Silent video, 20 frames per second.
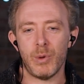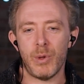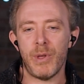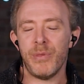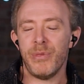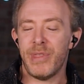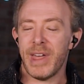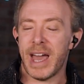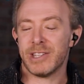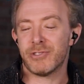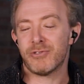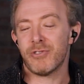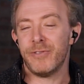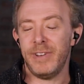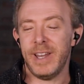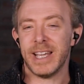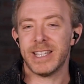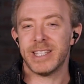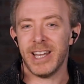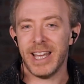that's
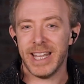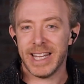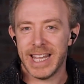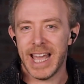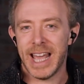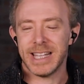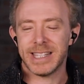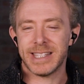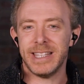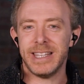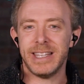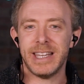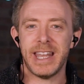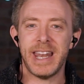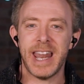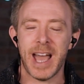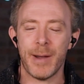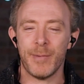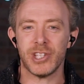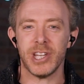reflected, I guess, in
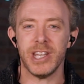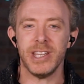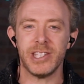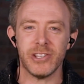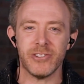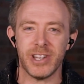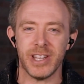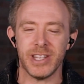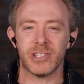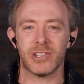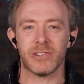how much easier it is